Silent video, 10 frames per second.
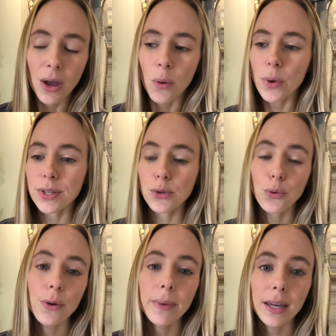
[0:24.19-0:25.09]
was
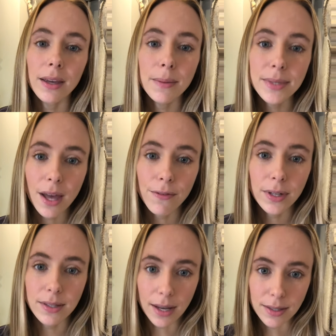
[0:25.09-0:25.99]
grooming himself
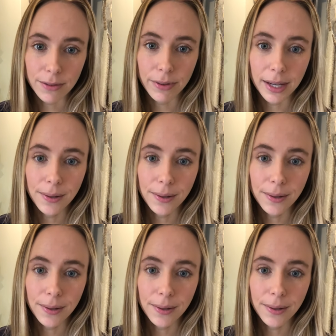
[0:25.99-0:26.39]
excessively.